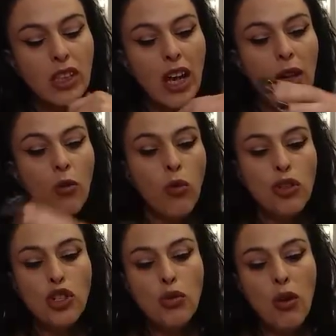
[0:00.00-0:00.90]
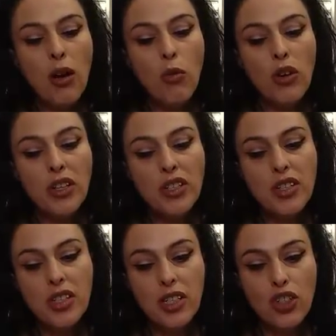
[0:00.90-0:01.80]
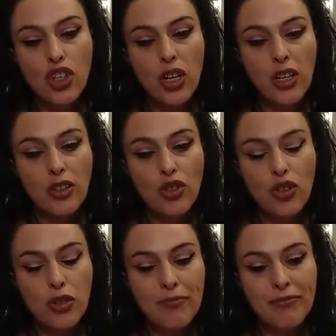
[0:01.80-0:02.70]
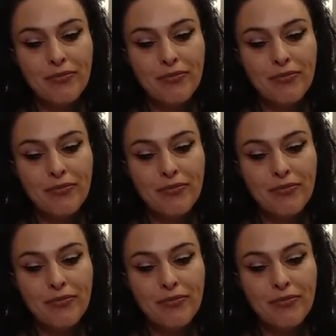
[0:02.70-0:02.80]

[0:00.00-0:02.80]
Okay, what you are wanting to see change